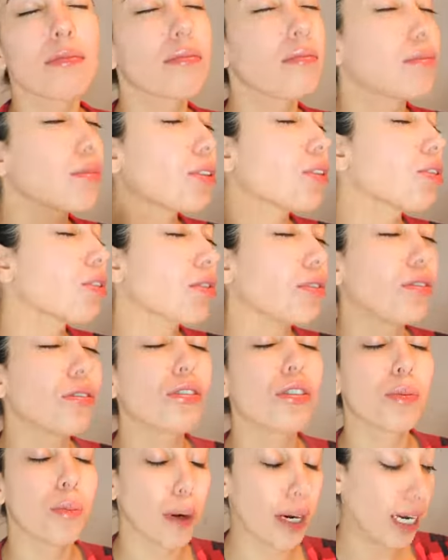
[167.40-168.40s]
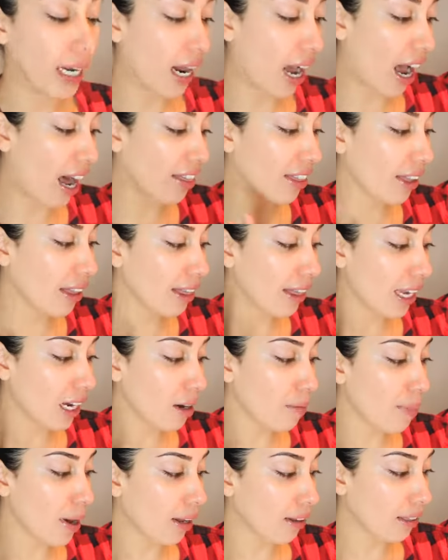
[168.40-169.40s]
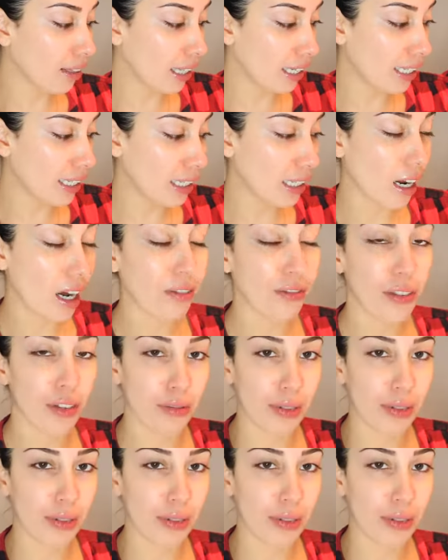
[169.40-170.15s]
I'm just going to spray it on. The thing about this stuff,